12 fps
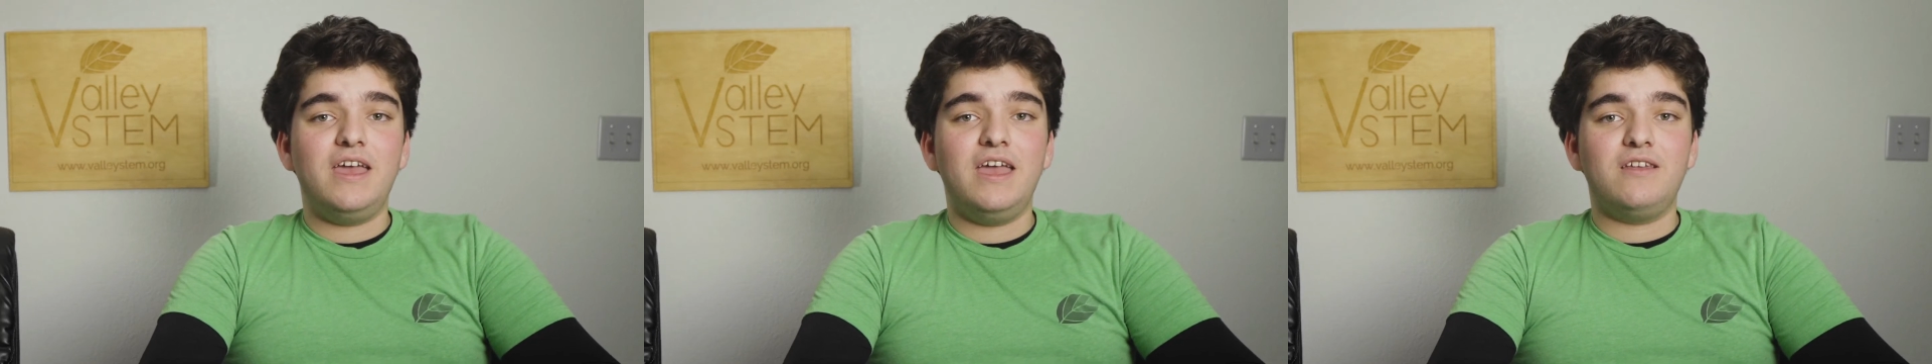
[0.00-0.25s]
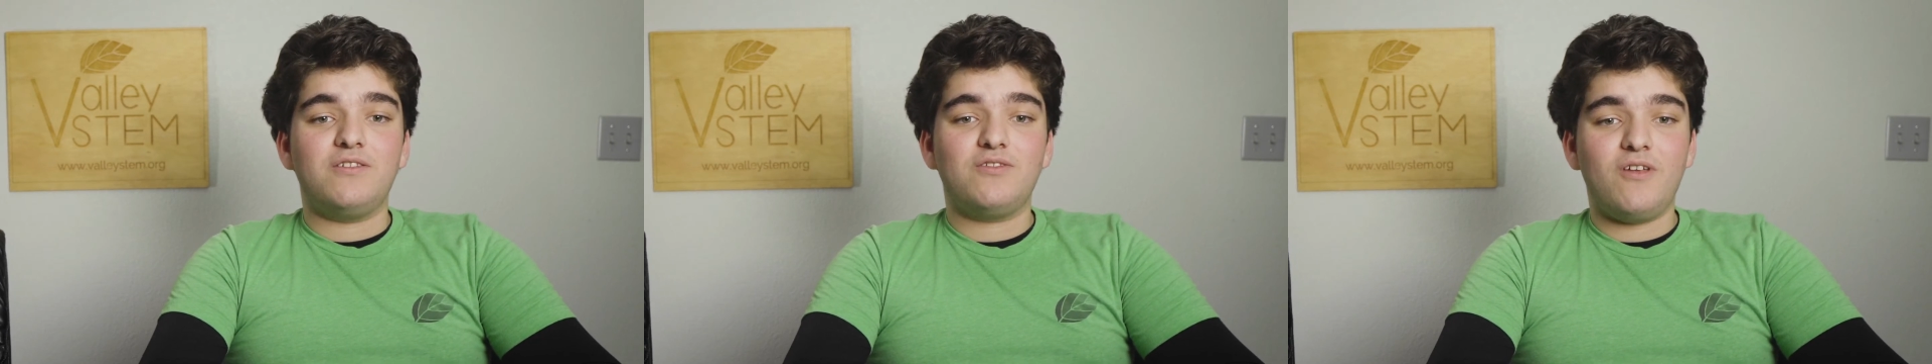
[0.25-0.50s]

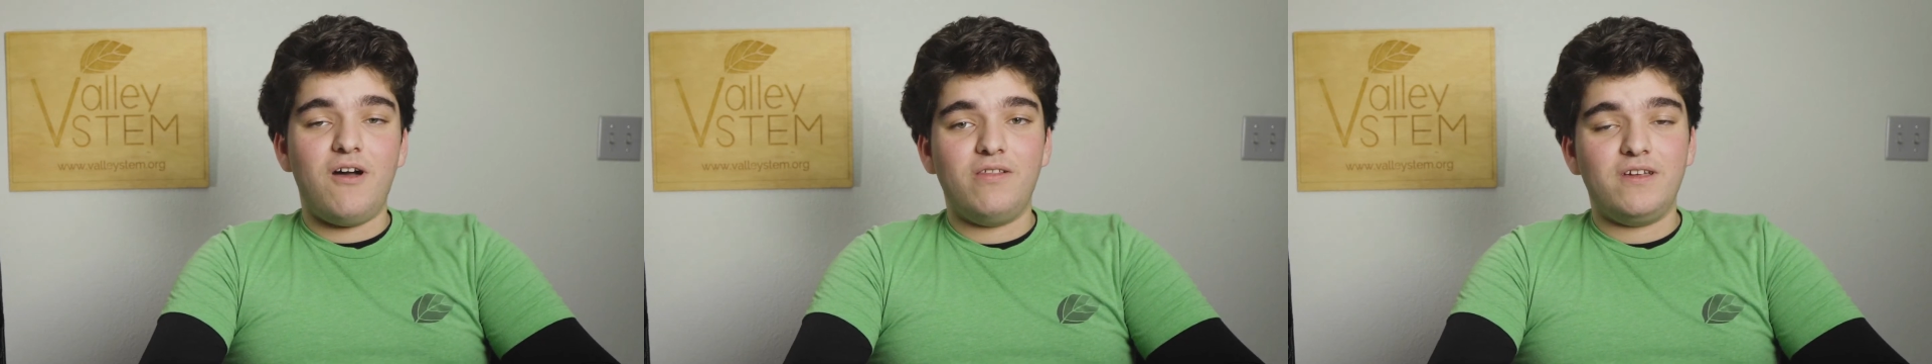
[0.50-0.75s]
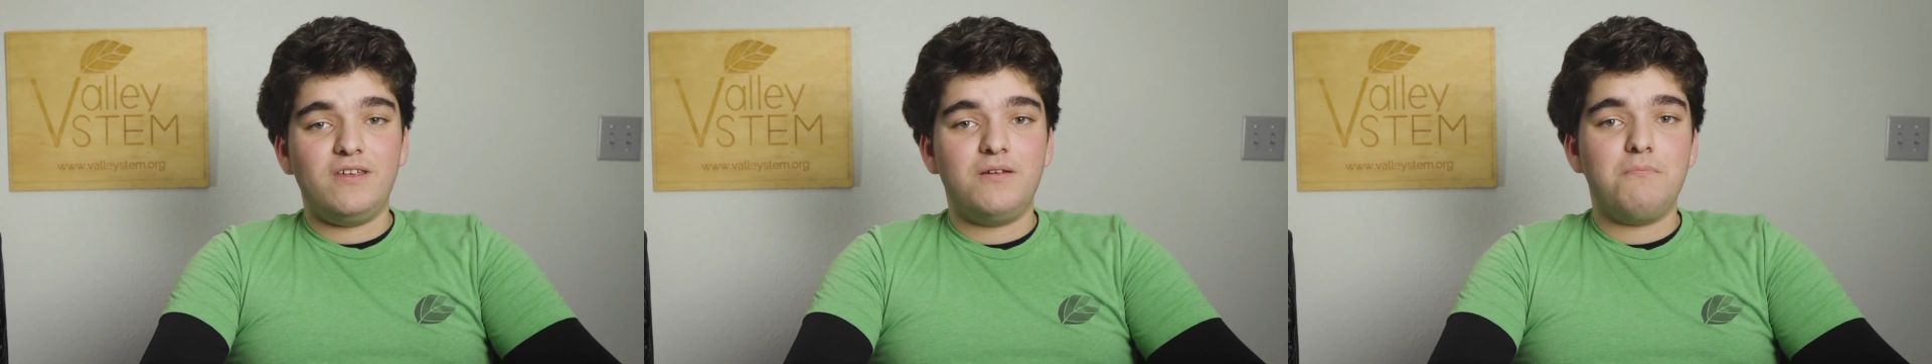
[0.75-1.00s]
In a
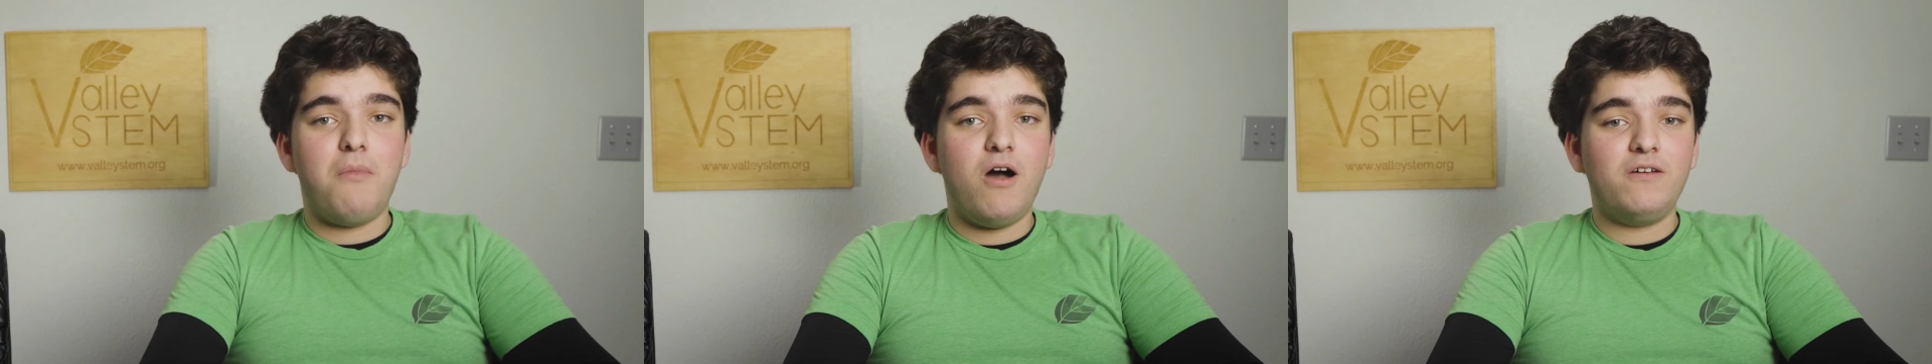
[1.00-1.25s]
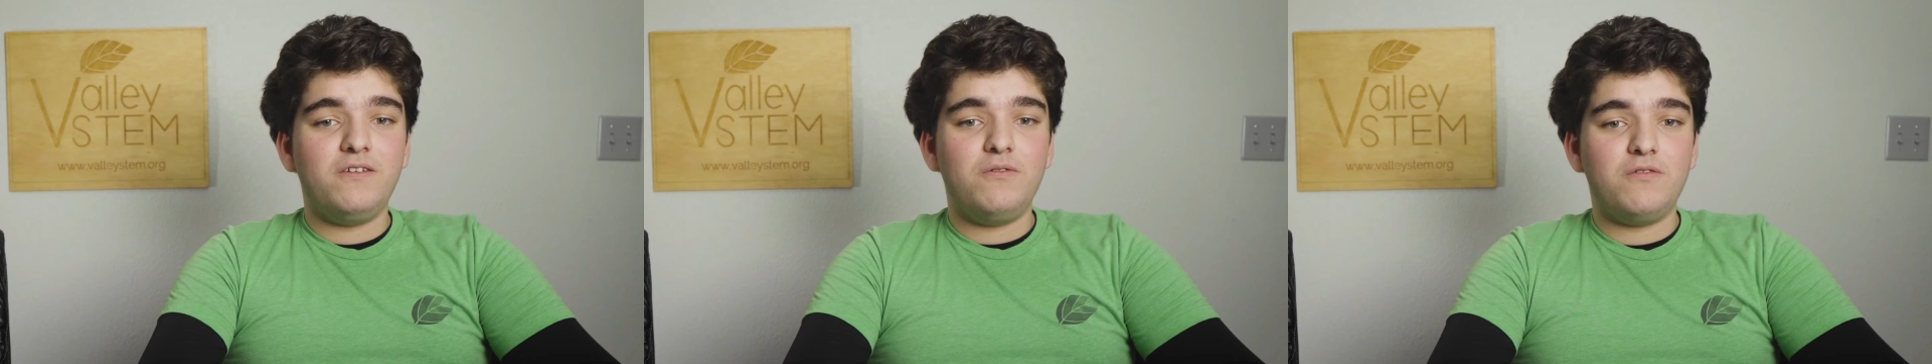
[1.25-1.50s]
solid,
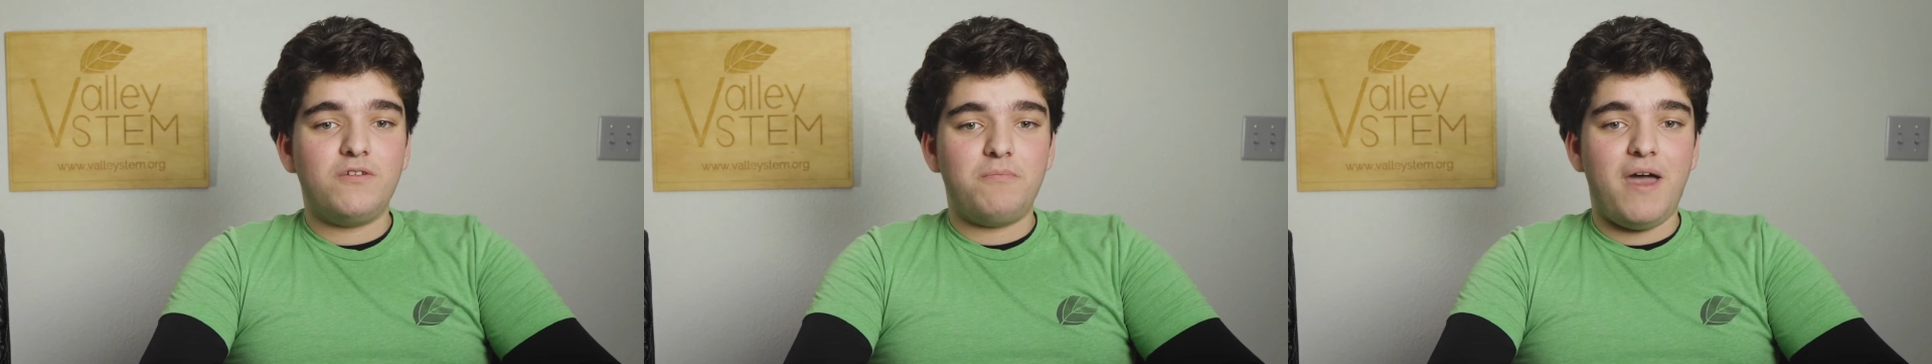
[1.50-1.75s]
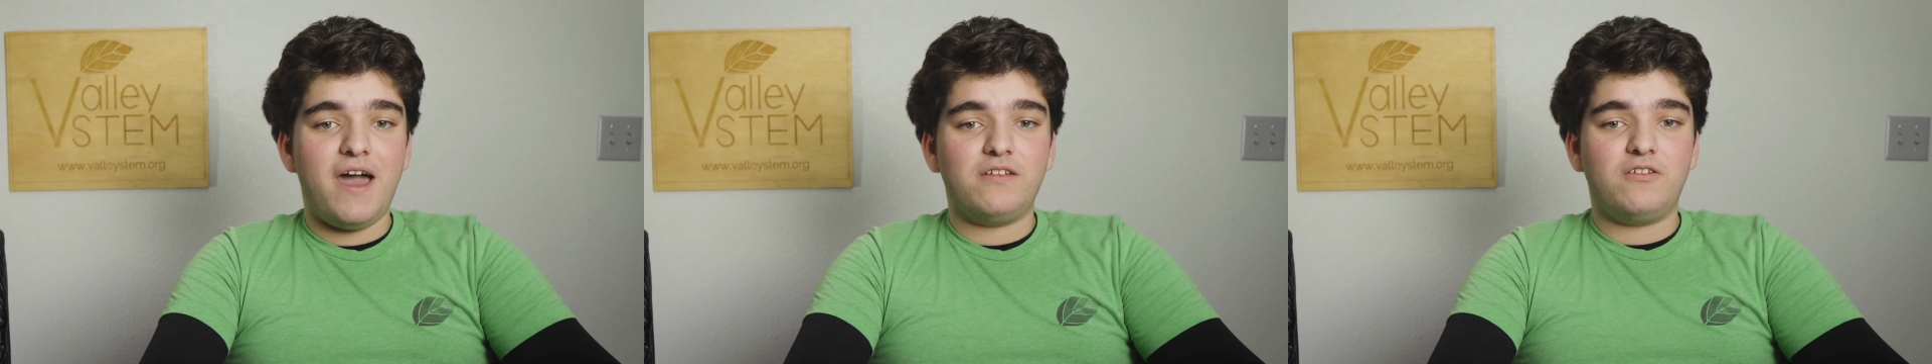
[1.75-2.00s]
molecules are
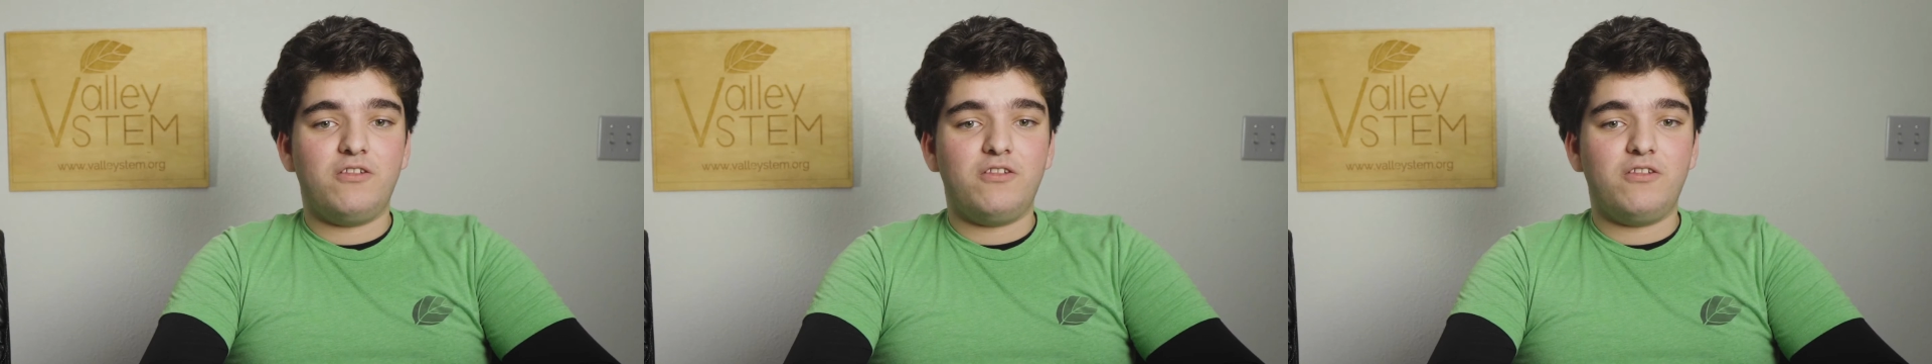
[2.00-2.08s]
packed